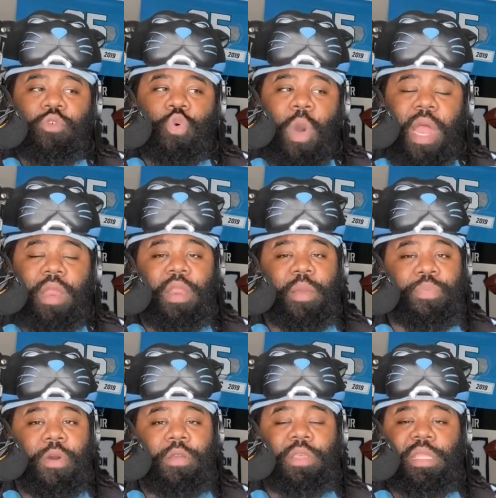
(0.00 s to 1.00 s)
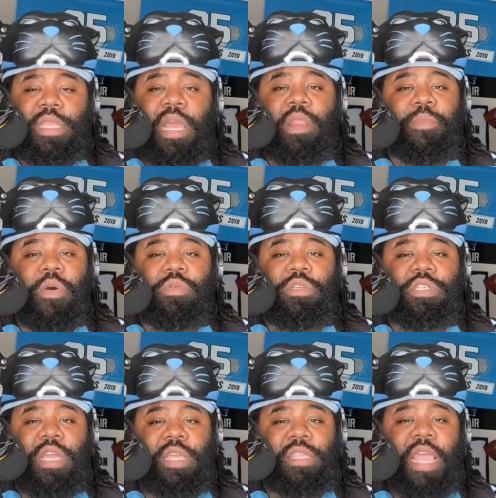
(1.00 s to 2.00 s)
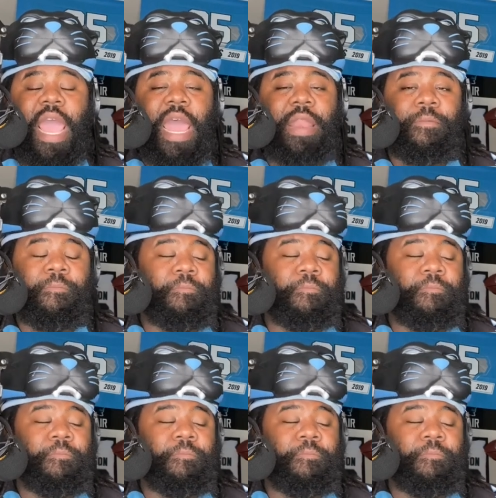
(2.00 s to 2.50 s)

quality parts, and Taylor Moe is just that.